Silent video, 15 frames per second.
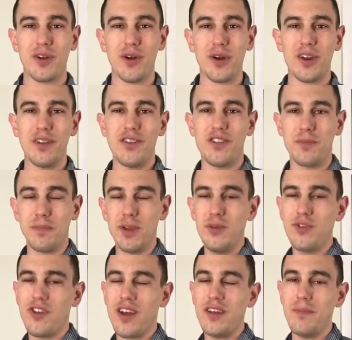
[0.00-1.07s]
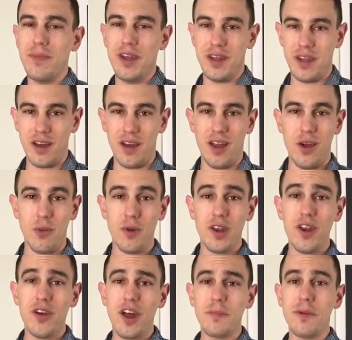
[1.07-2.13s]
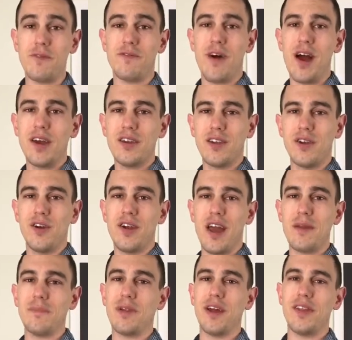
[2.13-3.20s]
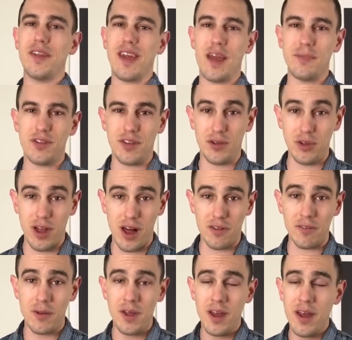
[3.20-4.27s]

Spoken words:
Cook, and this is Blue Giant Media. We're here to help you find, learn, and play the games that you love.